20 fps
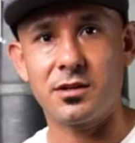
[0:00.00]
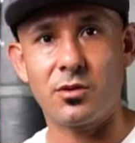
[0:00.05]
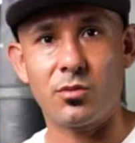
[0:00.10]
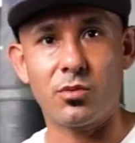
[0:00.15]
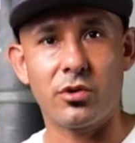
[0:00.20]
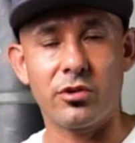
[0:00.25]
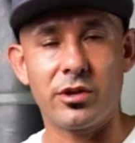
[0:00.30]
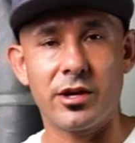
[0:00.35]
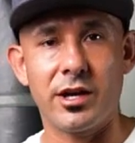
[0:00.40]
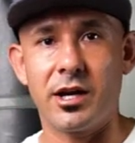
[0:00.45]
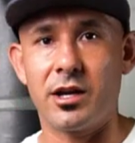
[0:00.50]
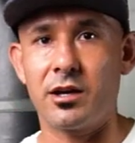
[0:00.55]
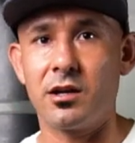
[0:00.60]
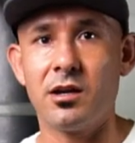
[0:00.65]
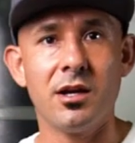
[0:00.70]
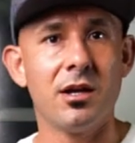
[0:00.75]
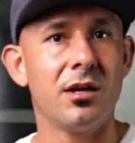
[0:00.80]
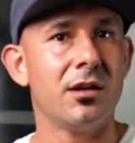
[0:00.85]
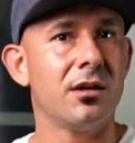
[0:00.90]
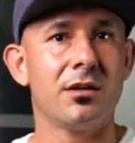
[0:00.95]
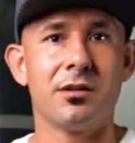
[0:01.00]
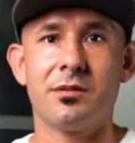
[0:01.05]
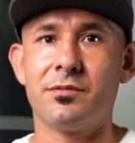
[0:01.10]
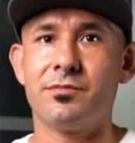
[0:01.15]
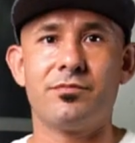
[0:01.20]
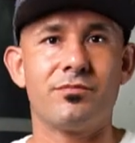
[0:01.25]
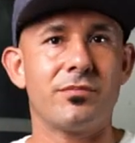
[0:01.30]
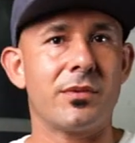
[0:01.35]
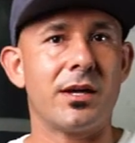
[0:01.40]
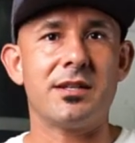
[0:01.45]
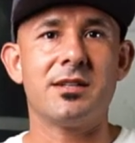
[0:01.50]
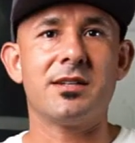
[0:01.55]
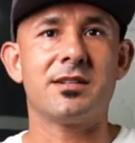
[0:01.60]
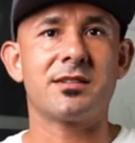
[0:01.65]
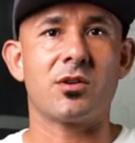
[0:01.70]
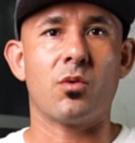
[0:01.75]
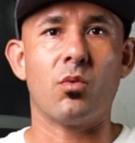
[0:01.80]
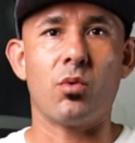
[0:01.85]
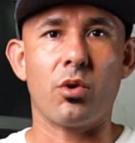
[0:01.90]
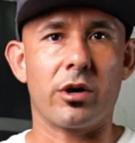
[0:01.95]
they roll the head. It
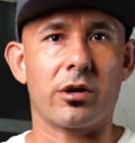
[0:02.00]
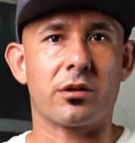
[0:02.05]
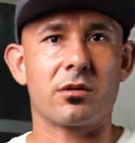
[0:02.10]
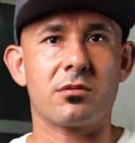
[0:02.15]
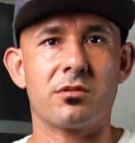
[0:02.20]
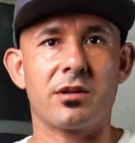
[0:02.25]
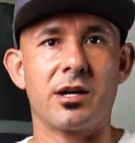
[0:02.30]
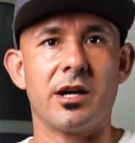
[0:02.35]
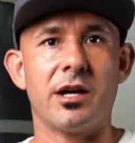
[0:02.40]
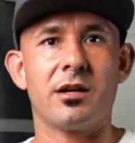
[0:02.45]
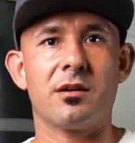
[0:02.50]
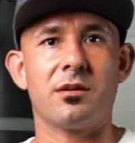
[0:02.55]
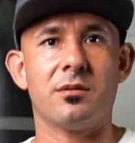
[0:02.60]
doesn't work, okay?